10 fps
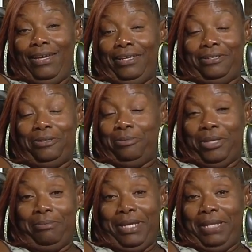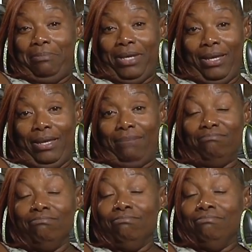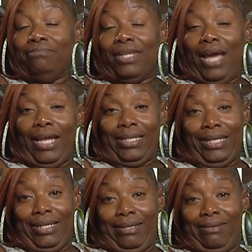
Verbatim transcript: It took me a minute, but I did